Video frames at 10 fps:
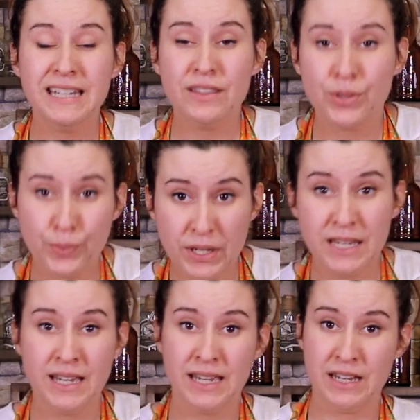need
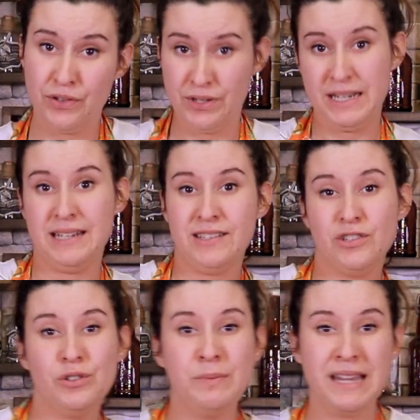3 ingredients
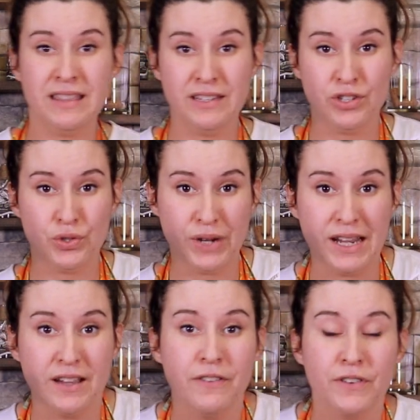to make this
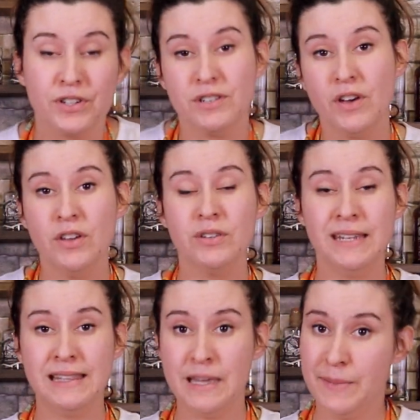drink. First of all, you
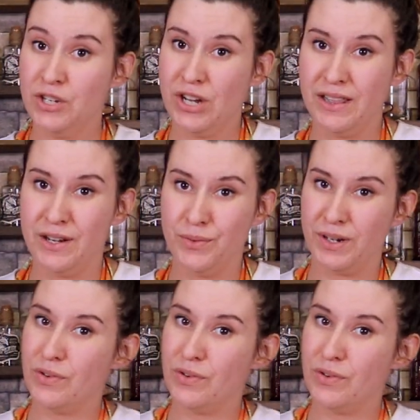need limoncello. We're